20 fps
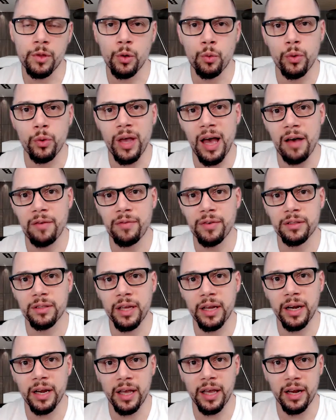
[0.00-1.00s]
we have a
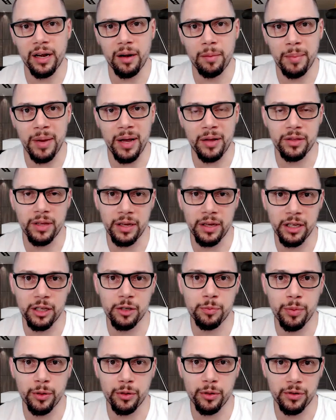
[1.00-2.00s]
dedicated amount that
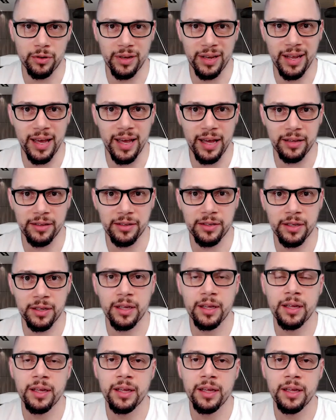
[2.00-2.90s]
each person gets